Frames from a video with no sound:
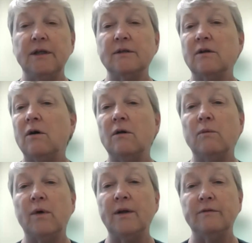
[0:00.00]
Is it
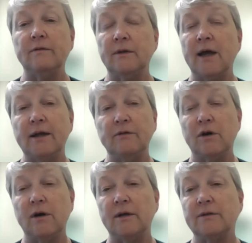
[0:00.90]
all one line of
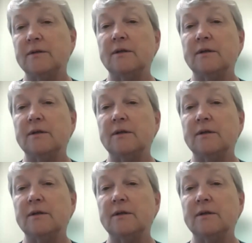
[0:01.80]
dogs?